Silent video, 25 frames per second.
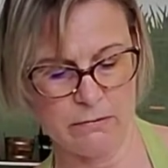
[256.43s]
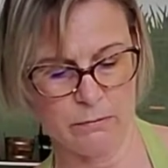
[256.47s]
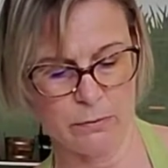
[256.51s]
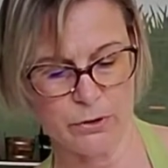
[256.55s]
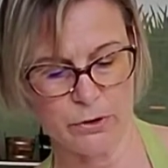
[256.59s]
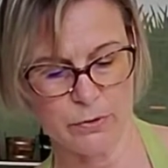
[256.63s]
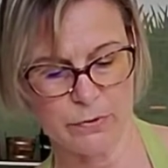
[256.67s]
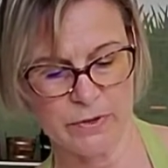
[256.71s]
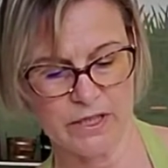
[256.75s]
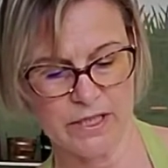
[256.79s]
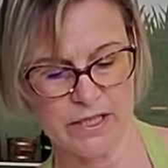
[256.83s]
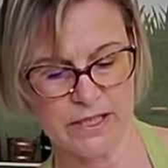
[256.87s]
We're
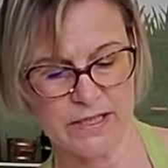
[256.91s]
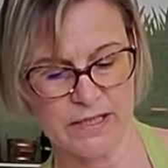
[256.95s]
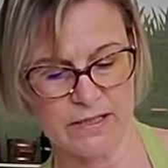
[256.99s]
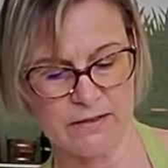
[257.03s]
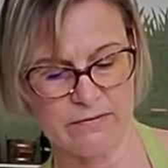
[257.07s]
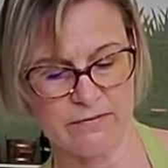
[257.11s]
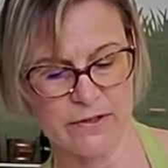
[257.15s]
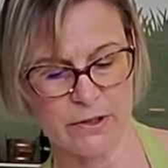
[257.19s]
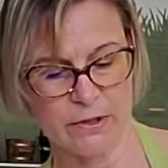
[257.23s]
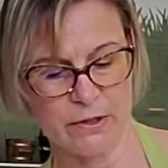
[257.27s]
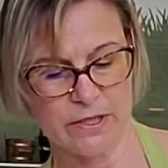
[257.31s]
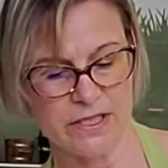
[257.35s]
doing this at a
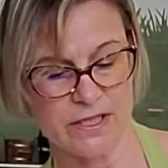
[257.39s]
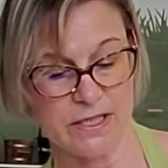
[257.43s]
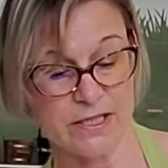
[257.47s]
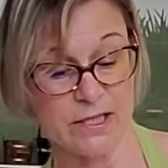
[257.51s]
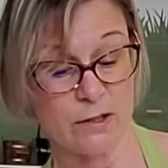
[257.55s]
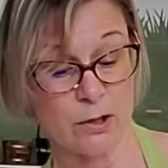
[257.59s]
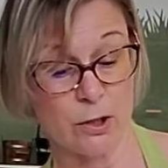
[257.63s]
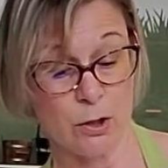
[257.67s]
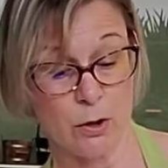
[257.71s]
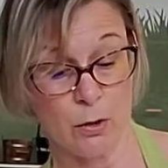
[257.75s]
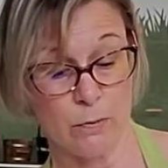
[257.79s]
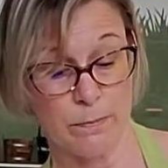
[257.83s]
very
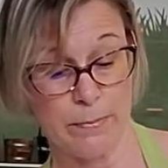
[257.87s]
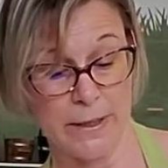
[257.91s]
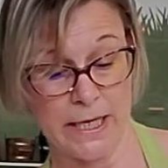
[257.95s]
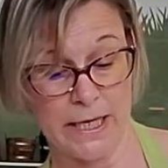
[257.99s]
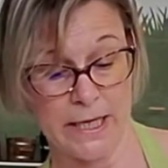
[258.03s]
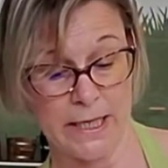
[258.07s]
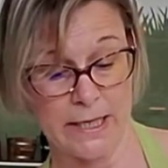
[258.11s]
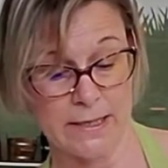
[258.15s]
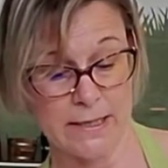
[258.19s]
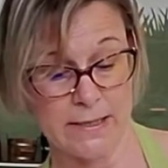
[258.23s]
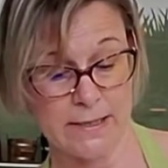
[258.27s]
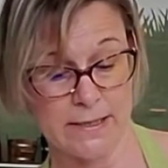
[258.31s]
slow
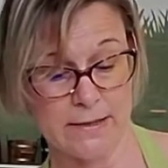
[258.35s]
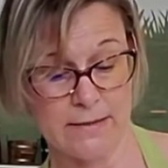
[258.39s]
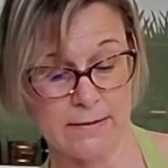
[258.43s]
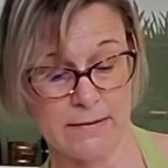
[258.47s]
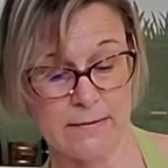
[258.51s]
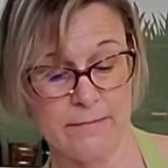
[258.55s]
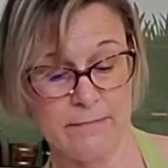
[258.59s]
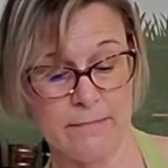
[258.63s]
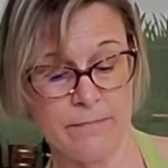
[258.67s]
pace,